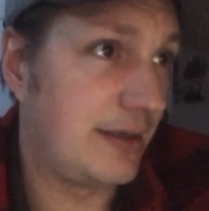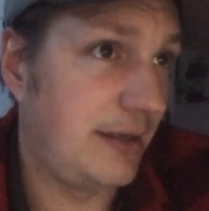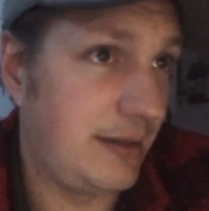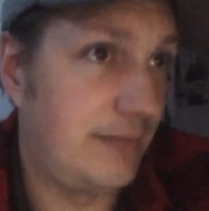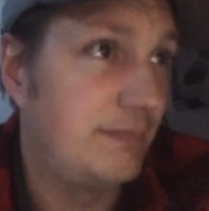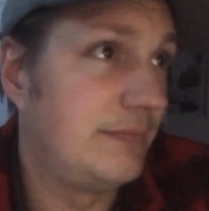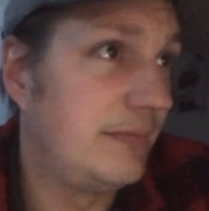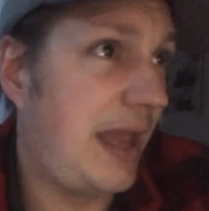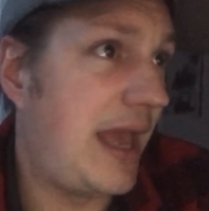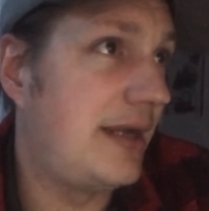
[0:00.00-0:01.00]
and
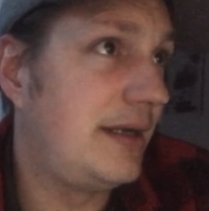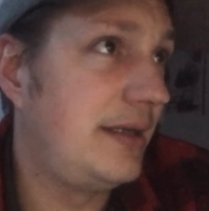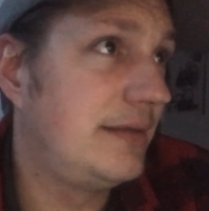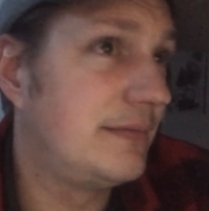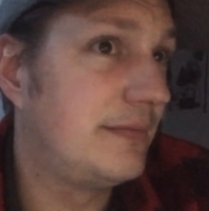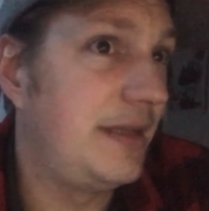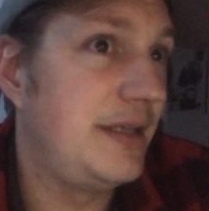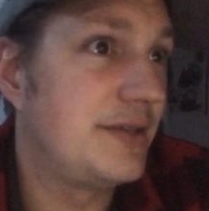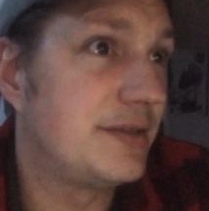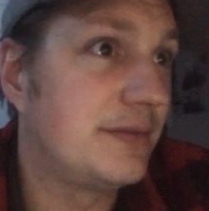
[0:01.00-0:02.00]
editing
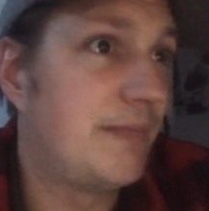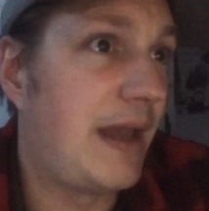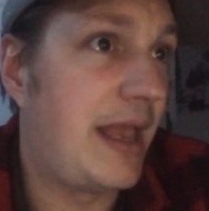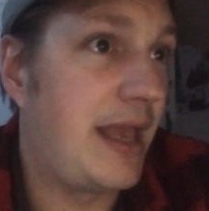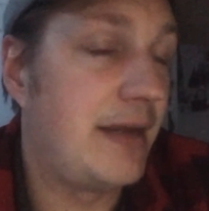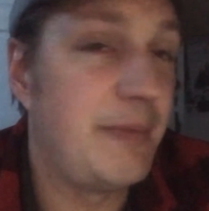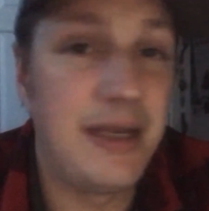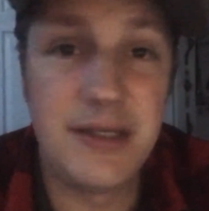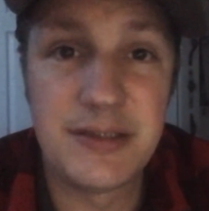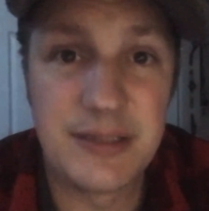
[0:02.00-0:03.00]
these
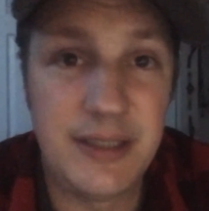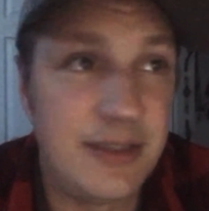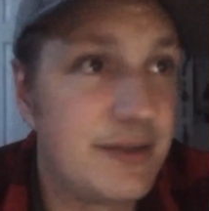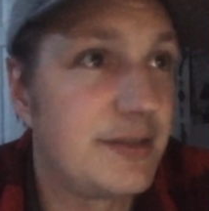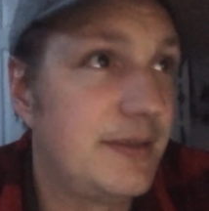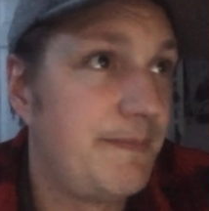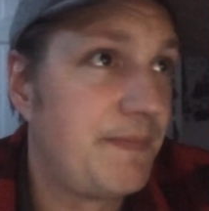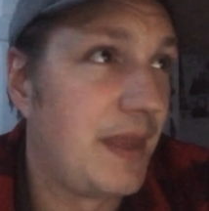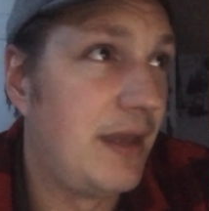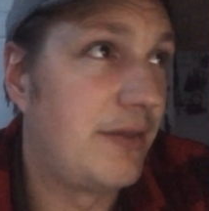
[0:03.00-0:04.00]
animated scenes,
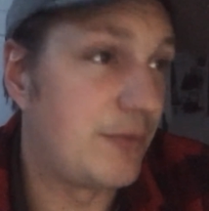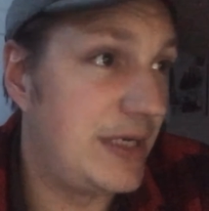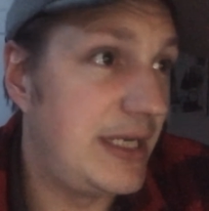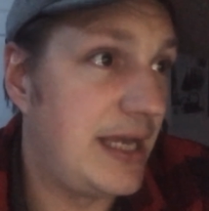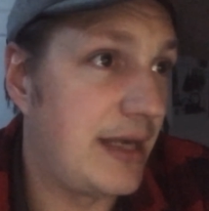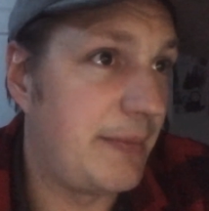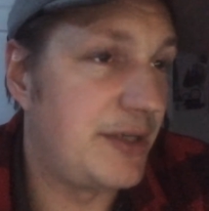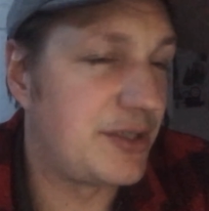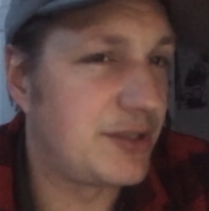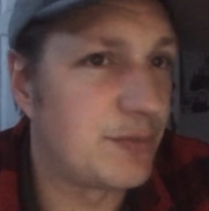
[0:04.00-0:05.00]
3D
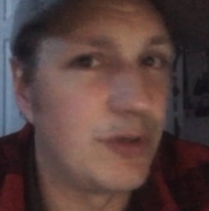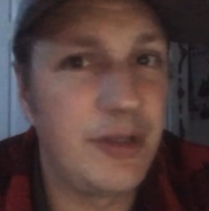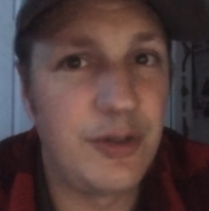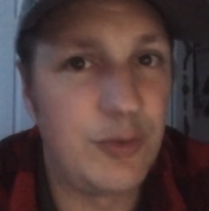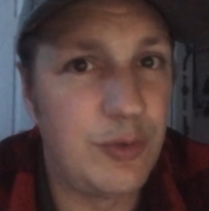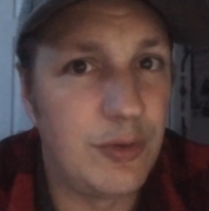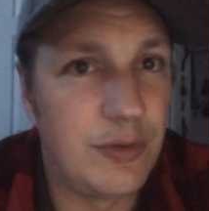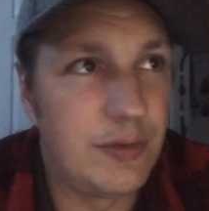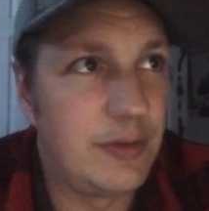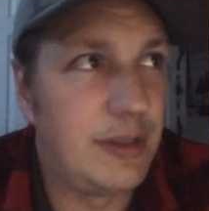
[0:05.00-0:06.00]
animation. It's really
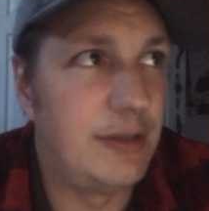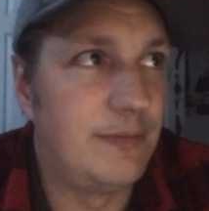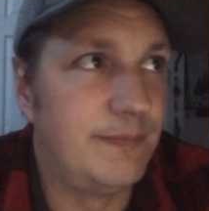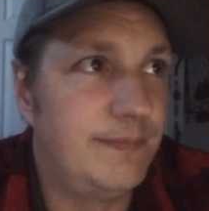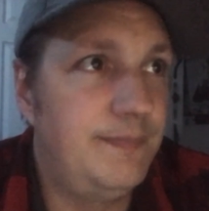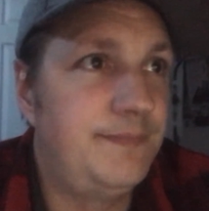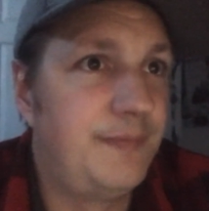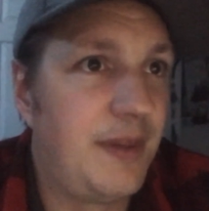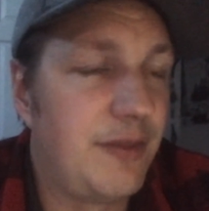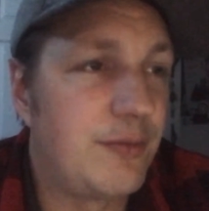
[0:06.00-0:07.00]
cool.
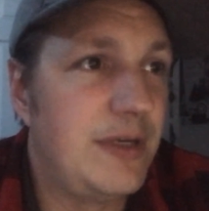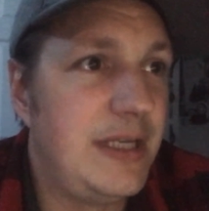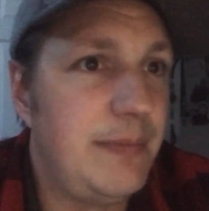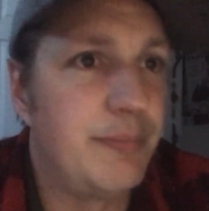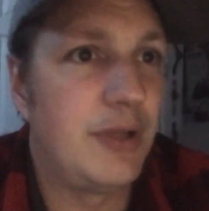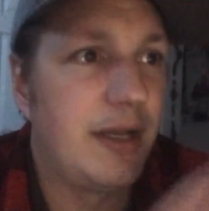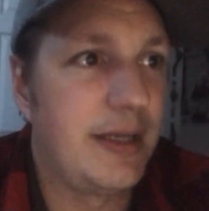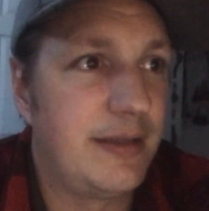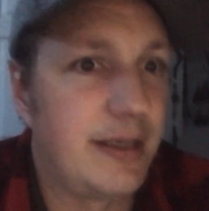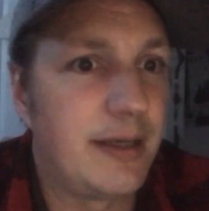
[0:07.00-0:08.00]
The 3D
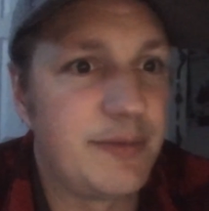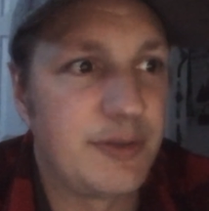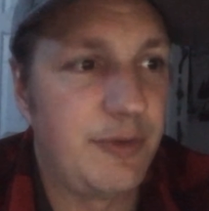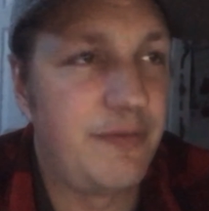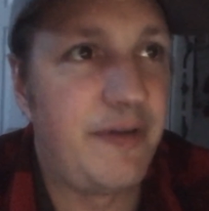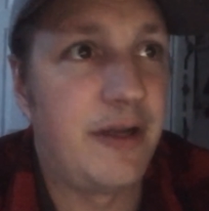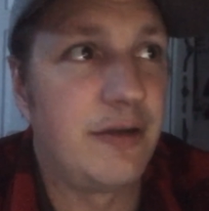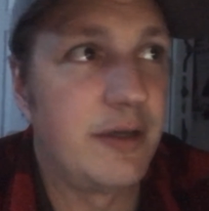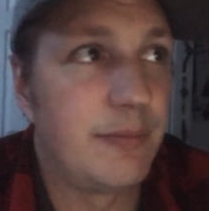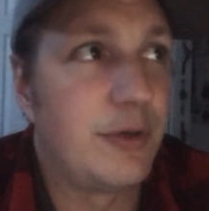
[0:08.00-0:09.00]
plugin that comes in with Final
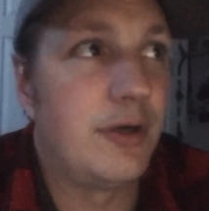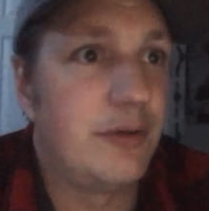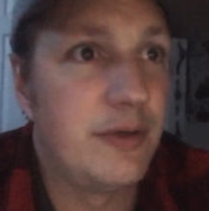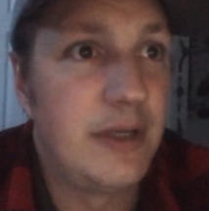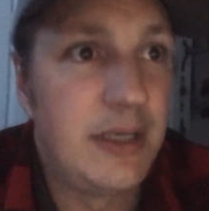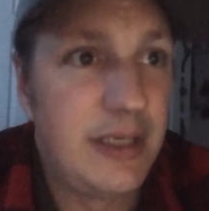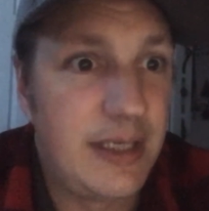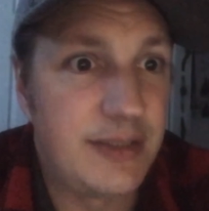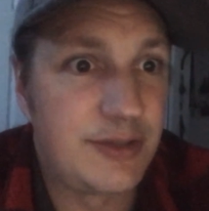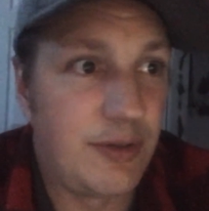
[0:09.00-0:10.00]
Cut Pro
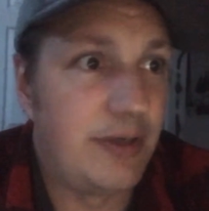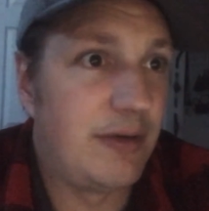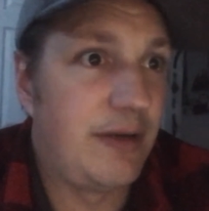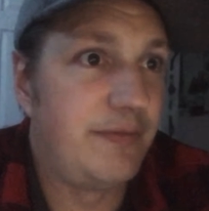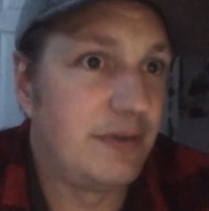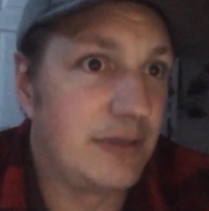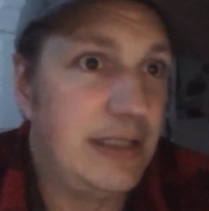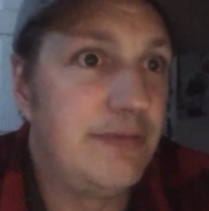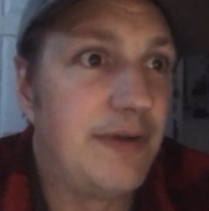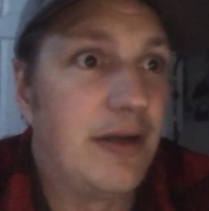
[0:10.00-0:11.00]
is so I don't have to
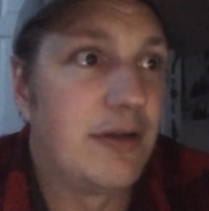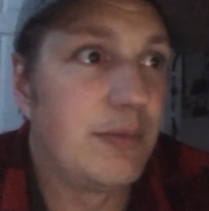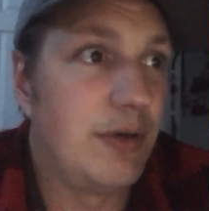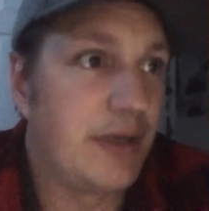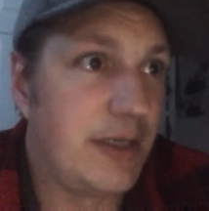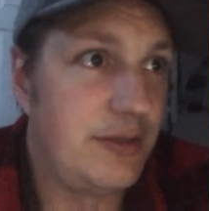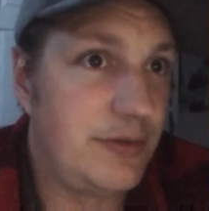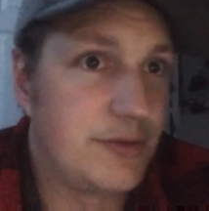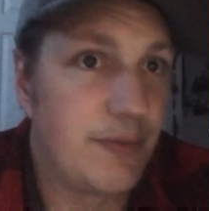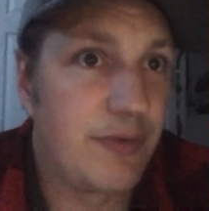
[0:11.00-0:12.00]
leave Final Cut Pro. I can do
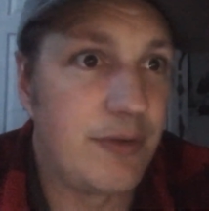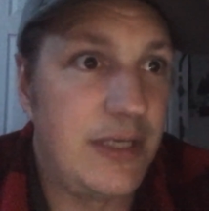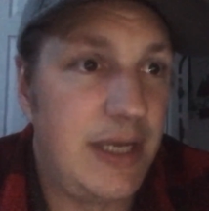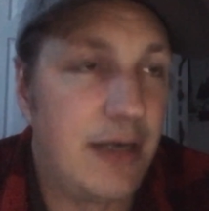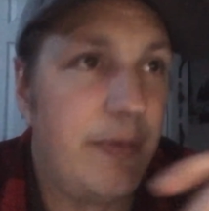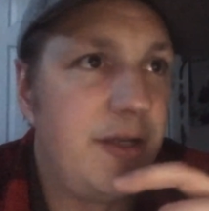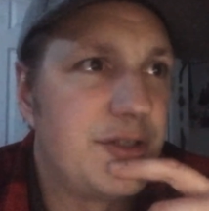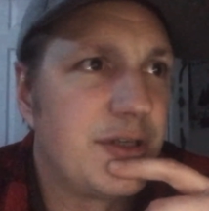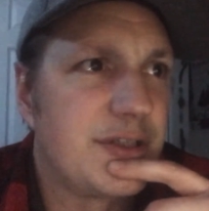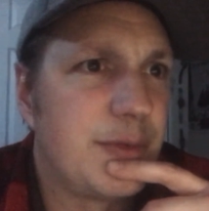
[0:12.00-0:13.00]
some 3D animation
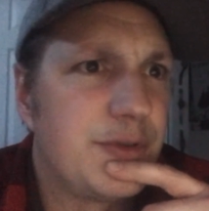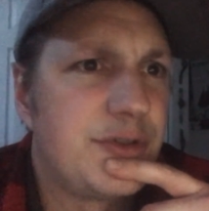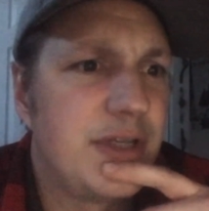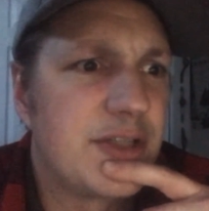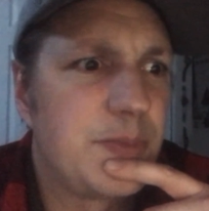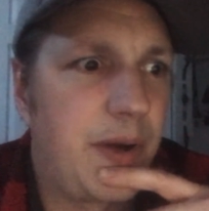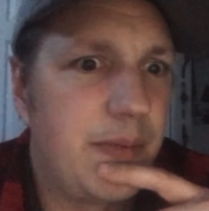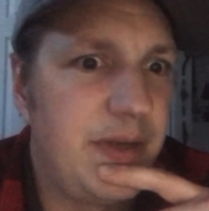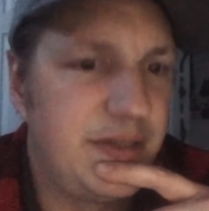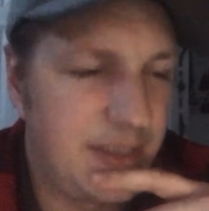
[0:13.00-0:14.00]
because I was
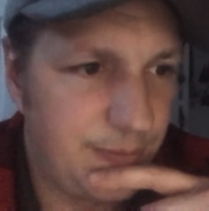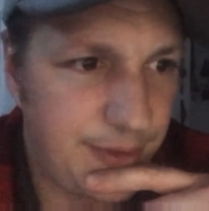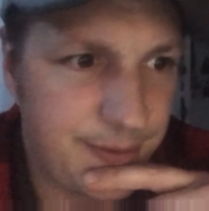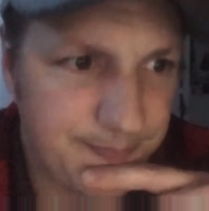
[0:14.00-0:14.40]
experimenting with